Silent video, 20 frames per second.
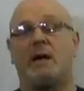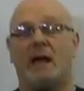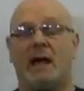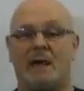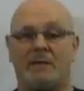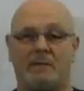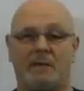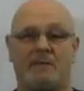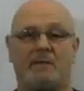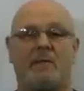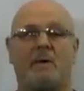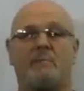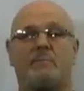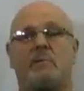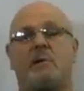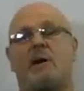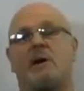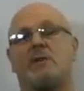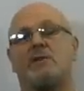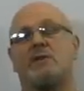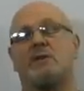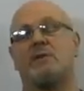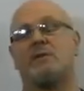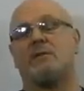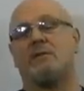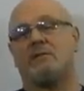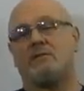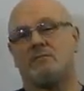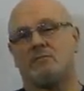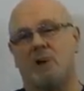Heavy
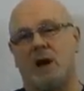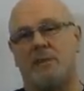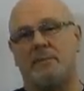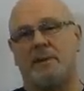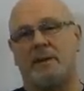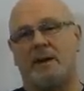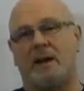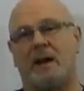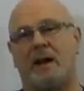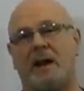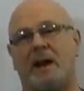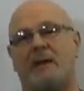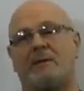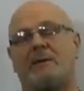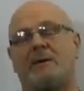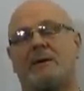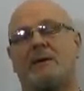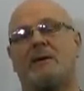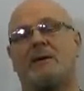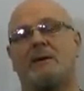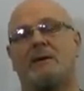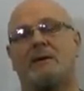vibrations, rapid heart